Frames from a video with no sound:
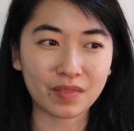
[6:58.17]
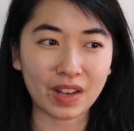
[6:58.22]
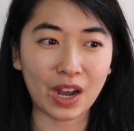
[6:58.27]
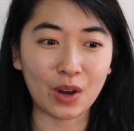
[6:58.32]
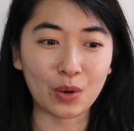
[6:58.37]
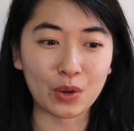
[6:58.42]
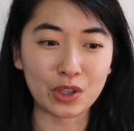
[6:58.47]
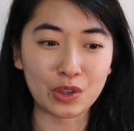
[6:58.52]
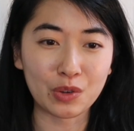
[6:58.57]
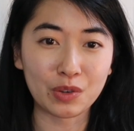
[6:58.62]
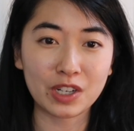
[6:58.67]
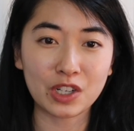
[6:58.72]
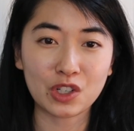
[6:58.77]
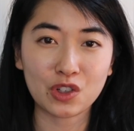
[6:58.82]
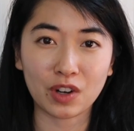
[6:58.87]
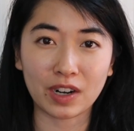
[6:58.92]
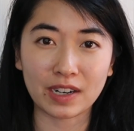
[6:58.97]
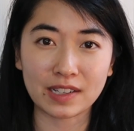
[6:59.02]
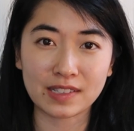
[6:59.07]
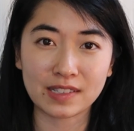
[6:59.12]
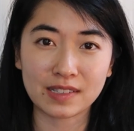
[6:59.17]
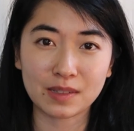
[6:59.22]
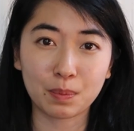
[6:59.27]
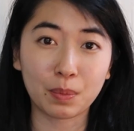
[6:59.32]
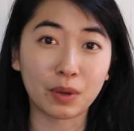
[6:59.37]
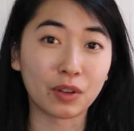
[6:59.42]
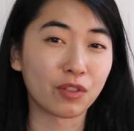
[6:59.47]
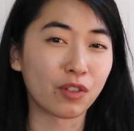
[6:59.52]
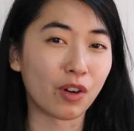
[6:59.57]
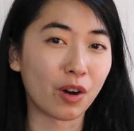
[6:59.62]
our unit trust
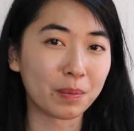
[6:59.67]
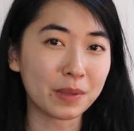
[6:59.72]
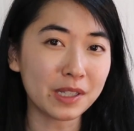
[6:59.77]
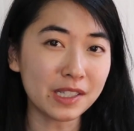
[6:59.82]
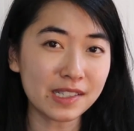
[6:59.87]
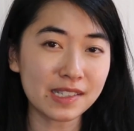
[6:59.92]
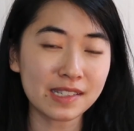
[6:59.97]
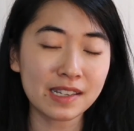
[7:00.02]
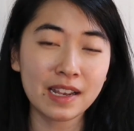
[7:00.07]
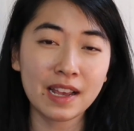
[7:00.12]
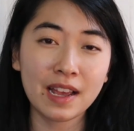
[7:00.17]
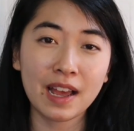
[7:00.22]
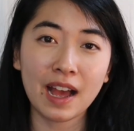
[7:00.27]
performance.